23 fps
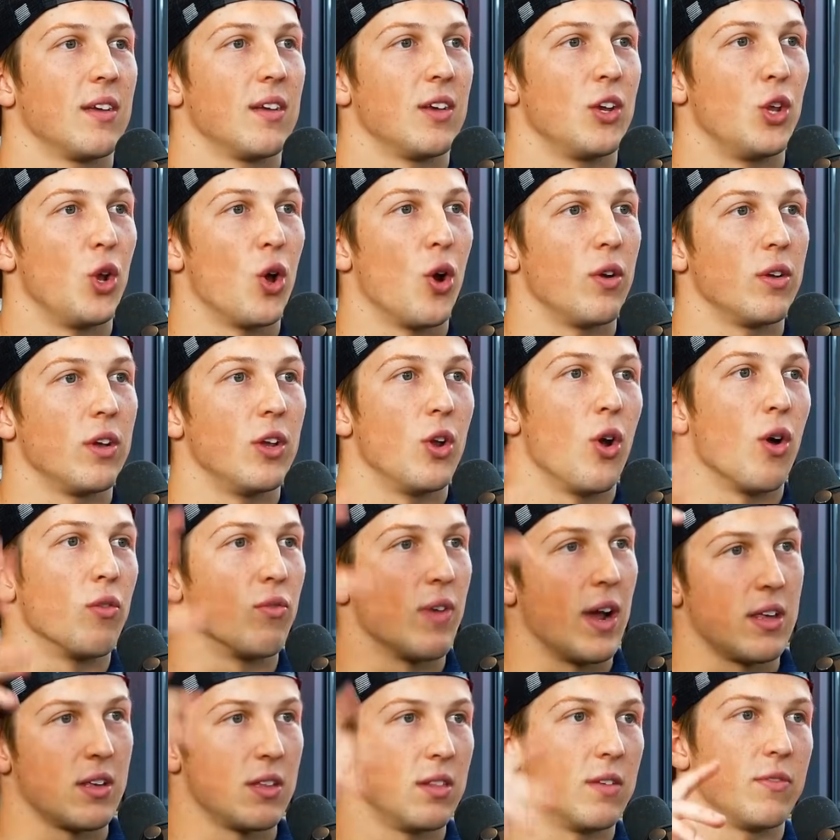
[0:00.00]
You're not
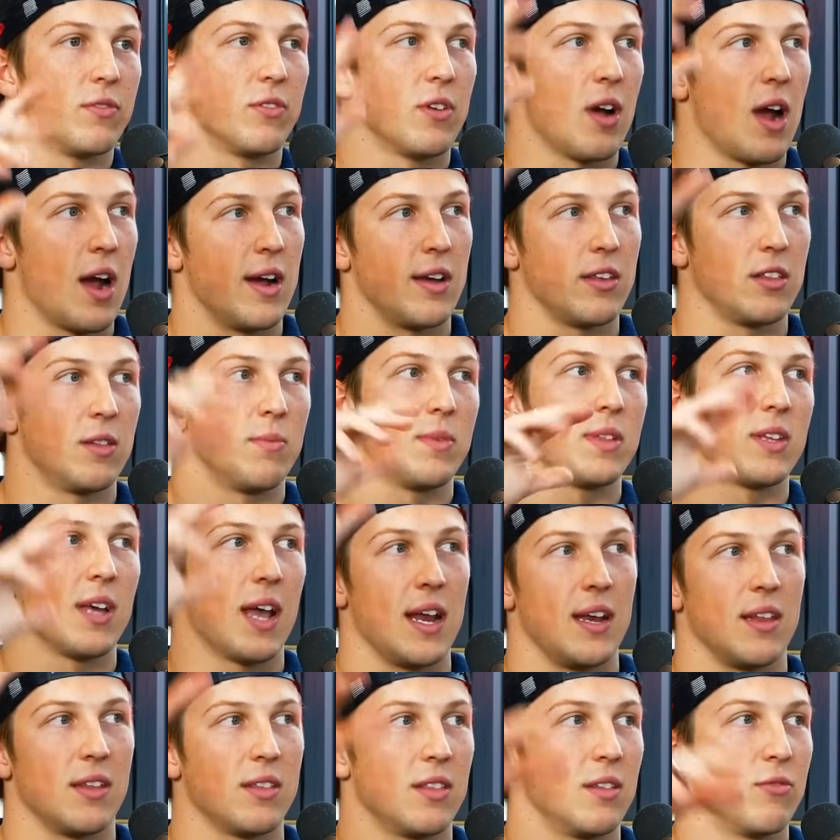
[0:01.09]
racing the Ferraris and the
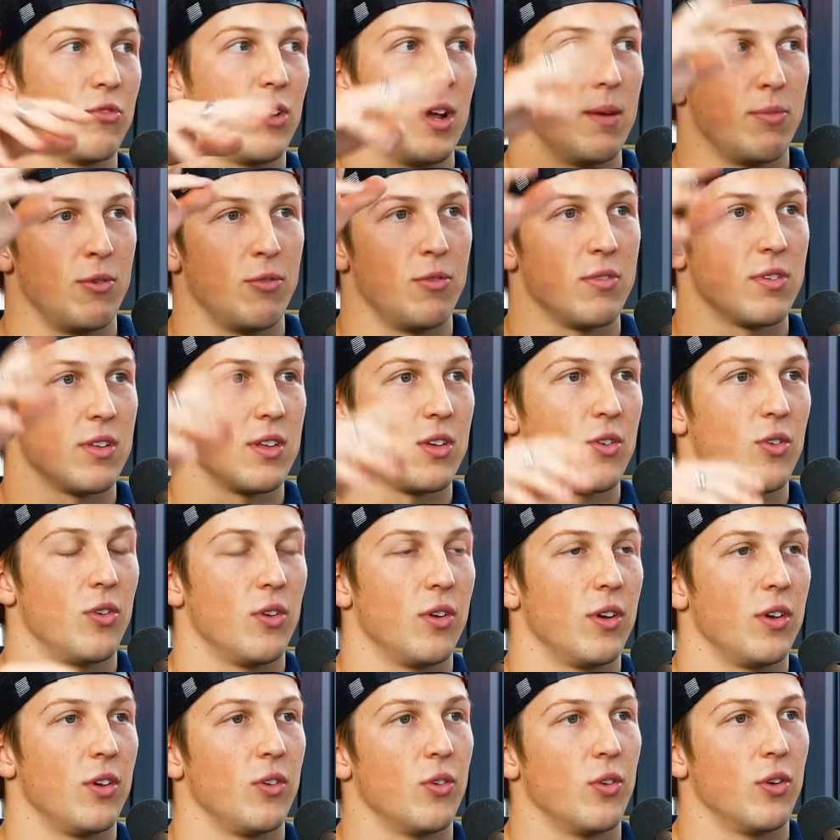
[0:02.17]
Mercedes and the Red Bulls, and you're
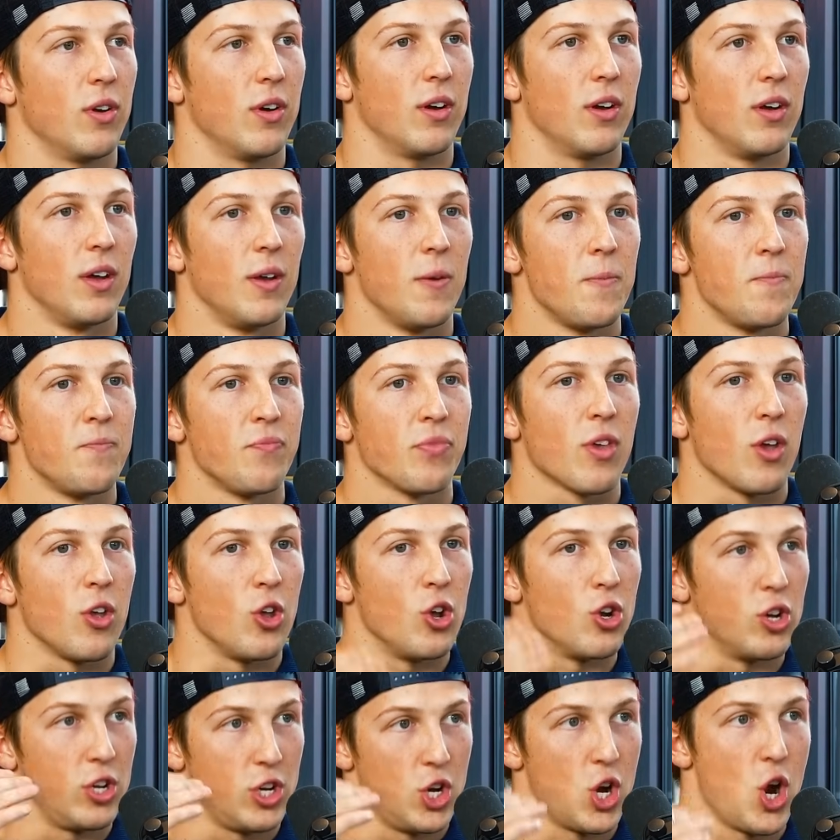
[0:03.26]
in your
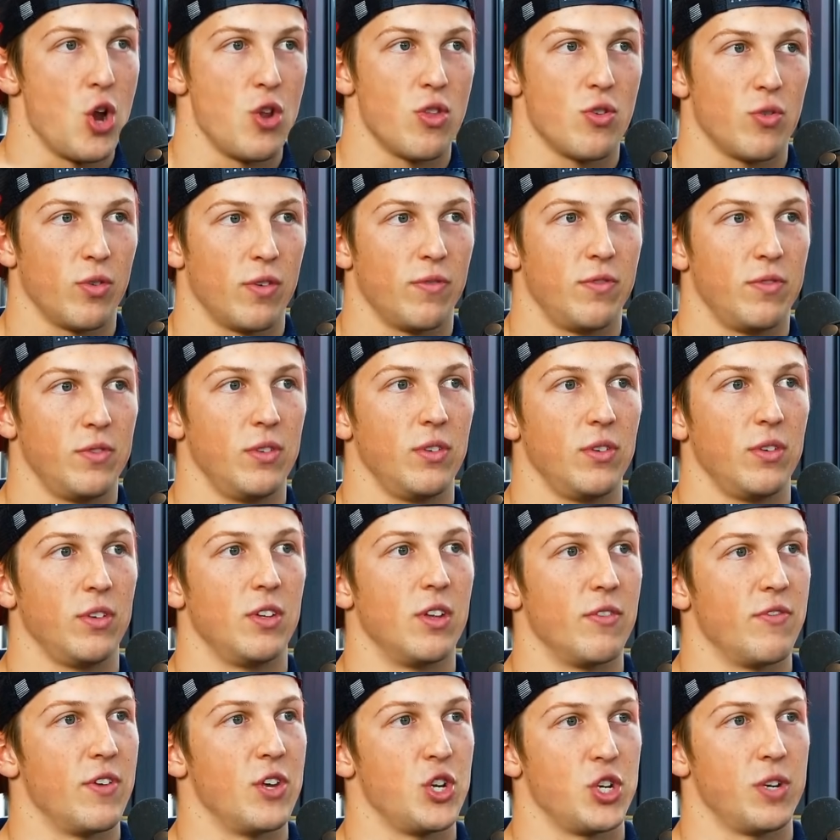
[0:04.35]
own sort of
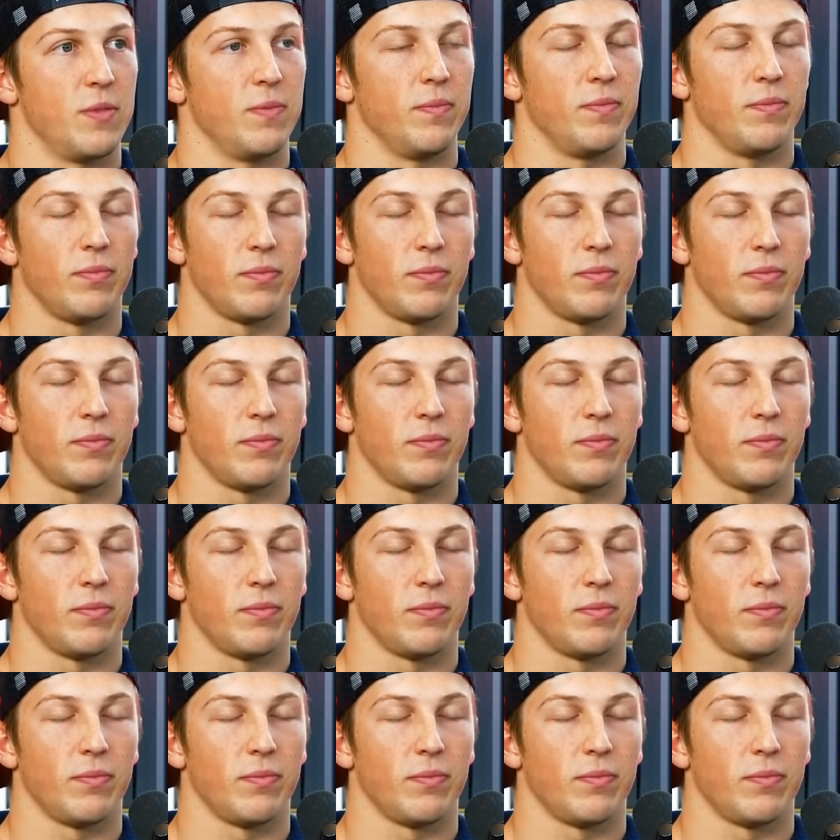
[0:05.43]
division.